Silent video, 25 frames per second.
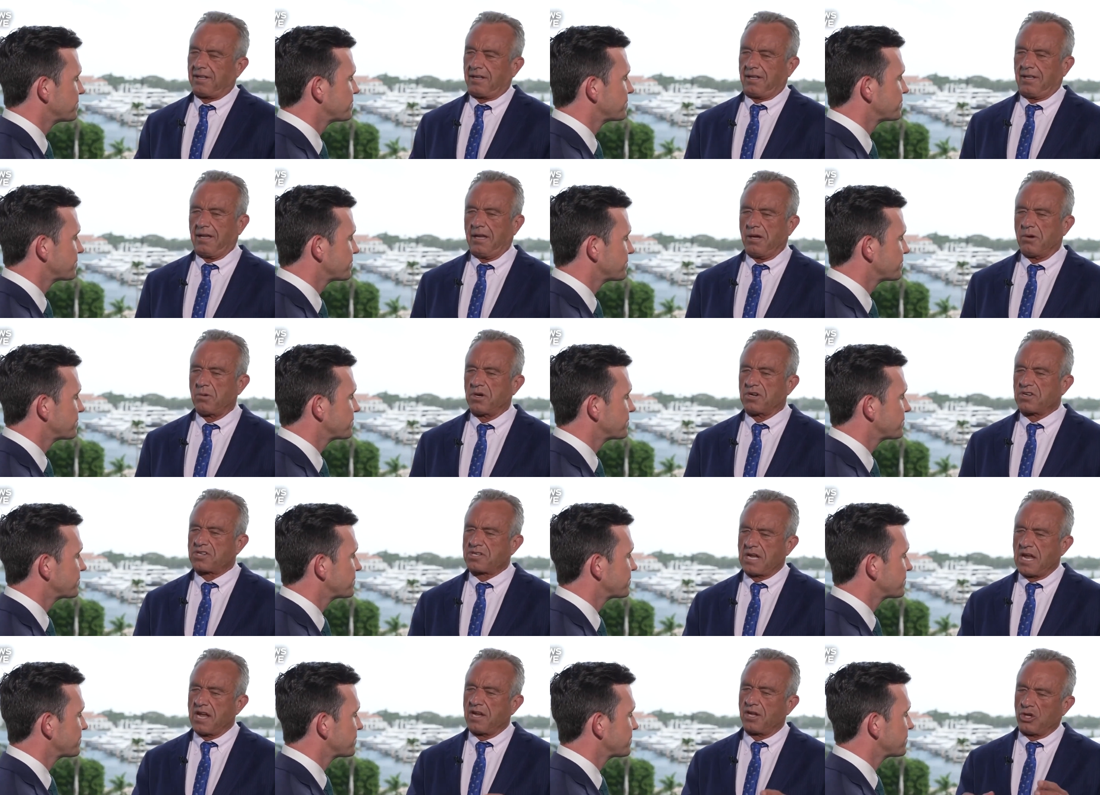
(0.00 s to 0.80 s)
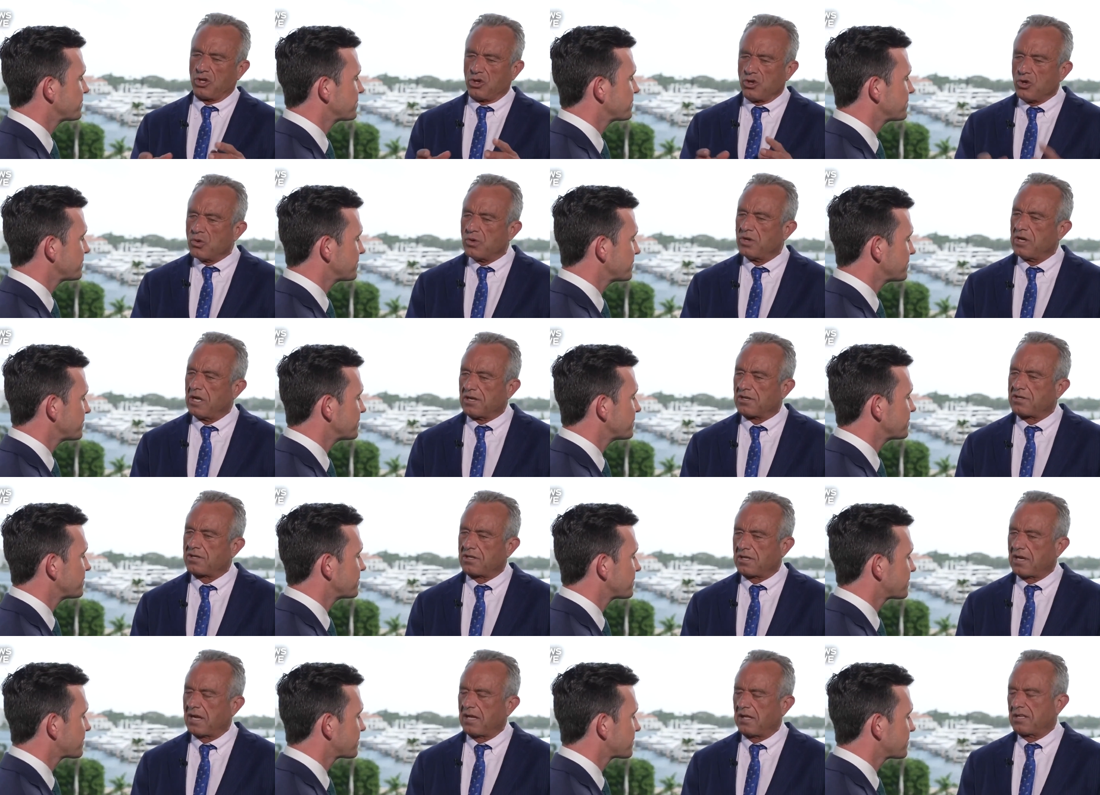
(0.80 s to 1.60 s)
Speaker 1: They were saying you need
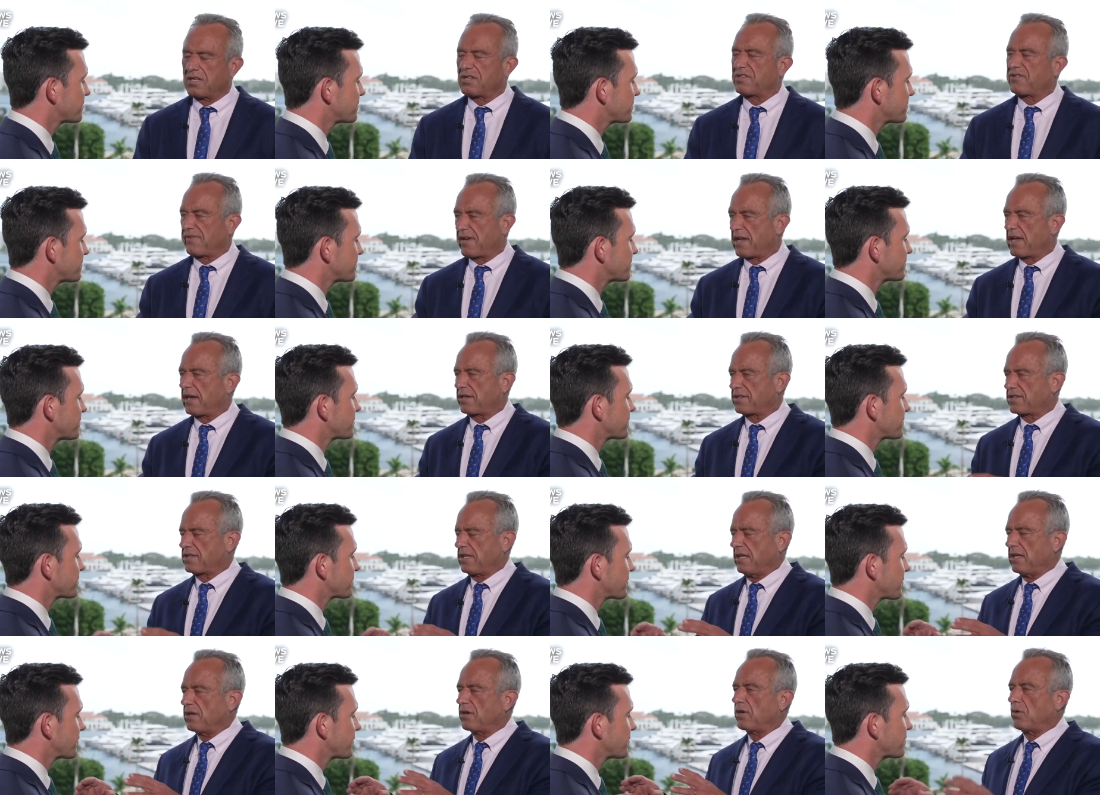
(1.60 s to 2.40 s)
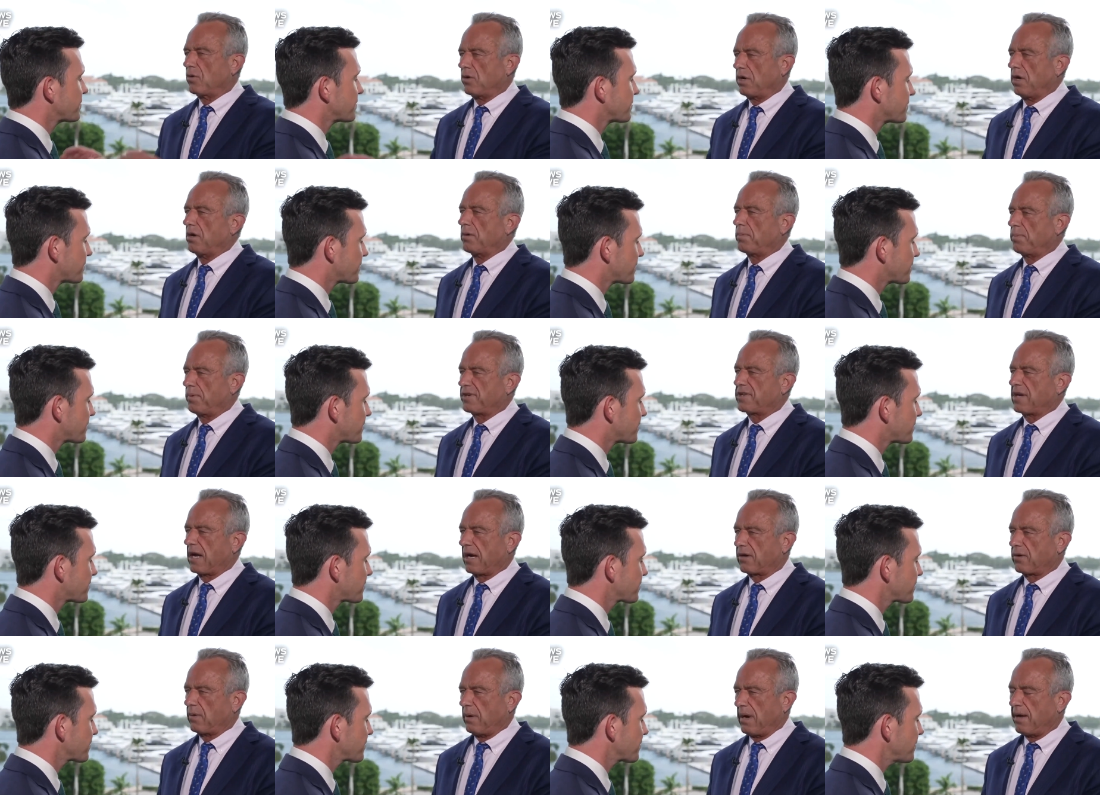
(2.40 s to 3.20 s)
to take this vaccine in order to
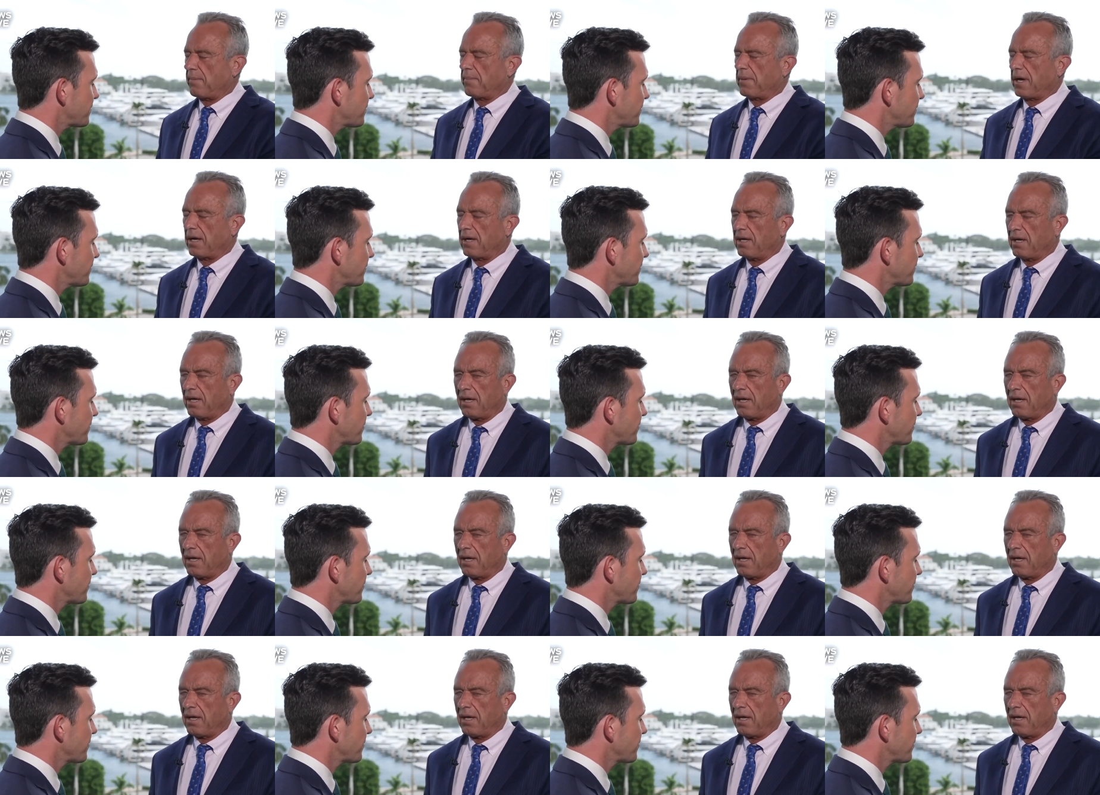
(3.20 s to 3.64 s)
protect grandma.